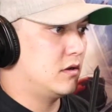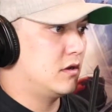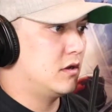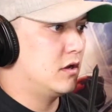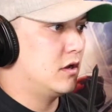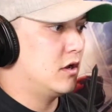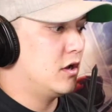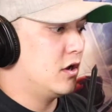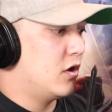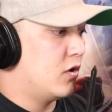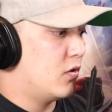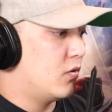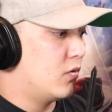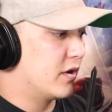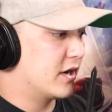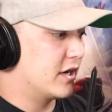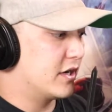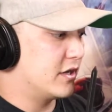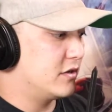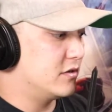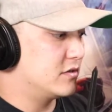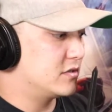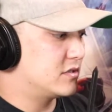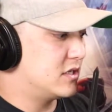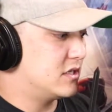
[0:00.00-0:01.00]
We're going to
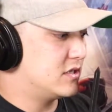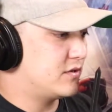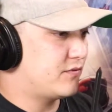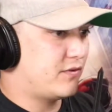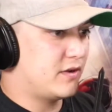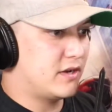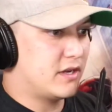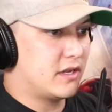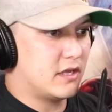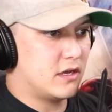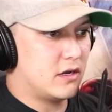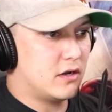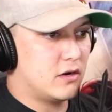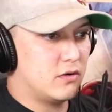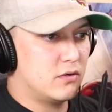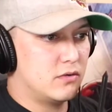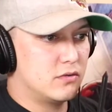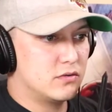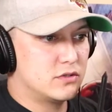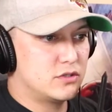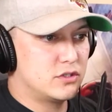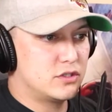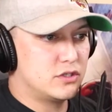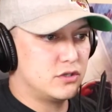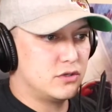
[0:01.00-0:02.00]
use this video
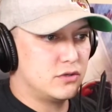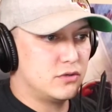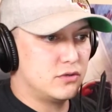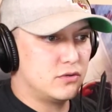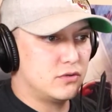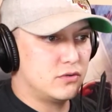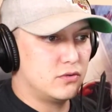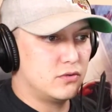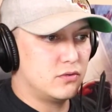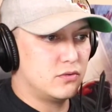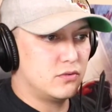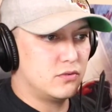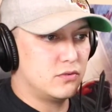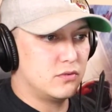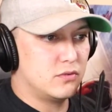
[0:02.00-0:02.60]
to